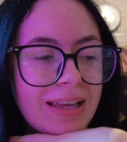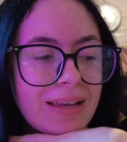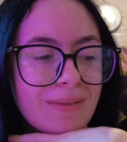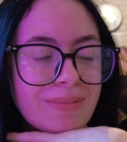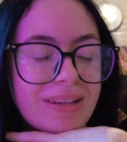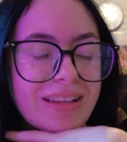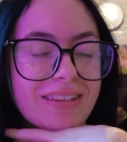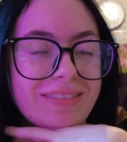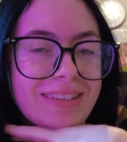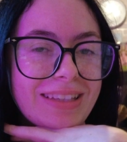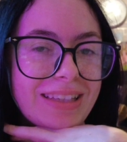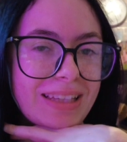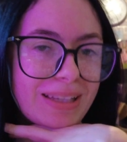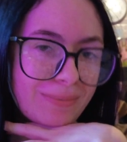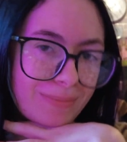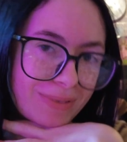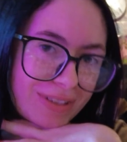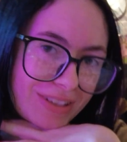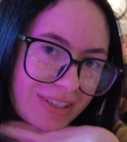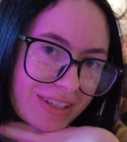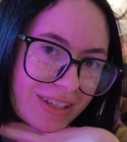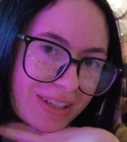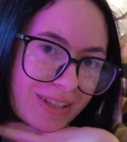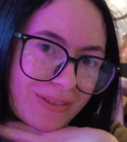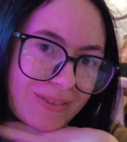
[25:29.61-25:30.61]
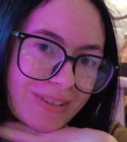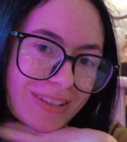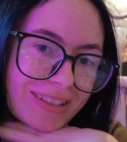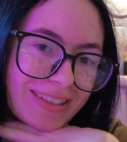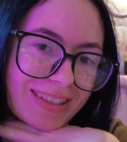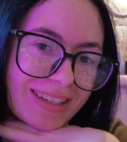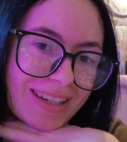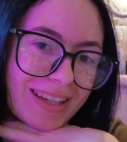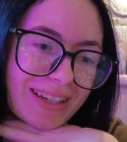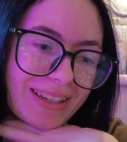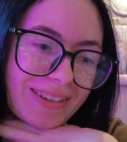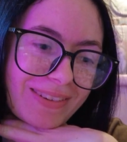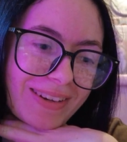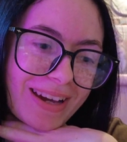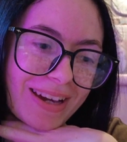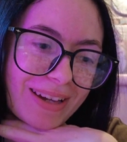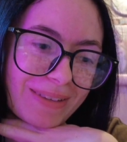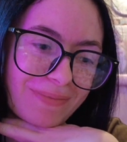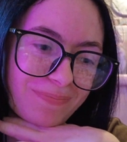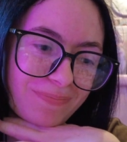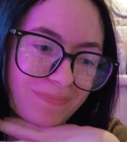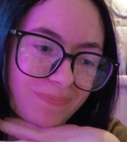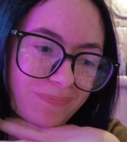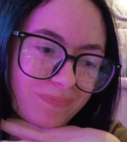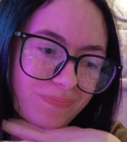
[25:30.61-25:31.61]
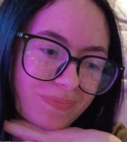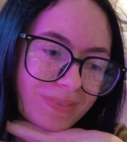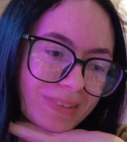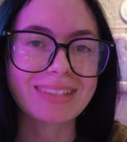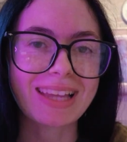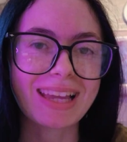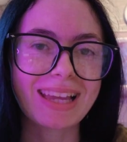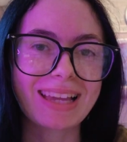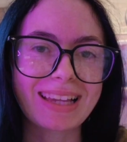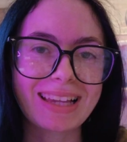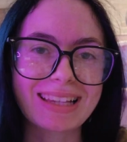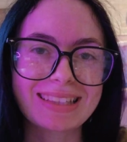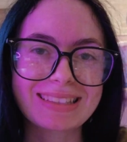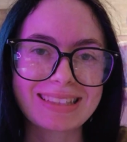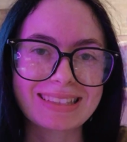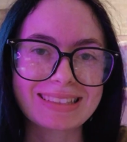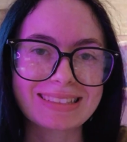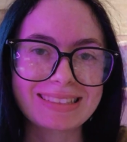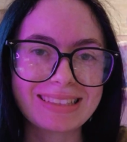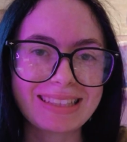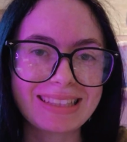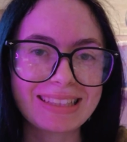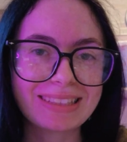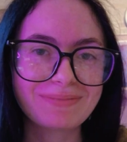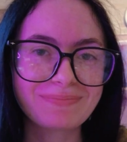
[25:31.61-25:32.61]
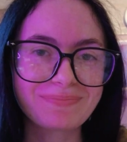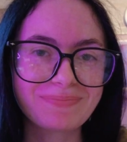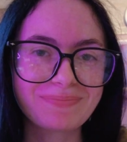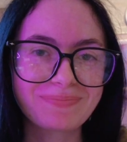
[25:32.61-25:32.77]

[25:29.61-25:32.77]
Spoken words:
But I really appreciate you watching anyway. I guess that's it.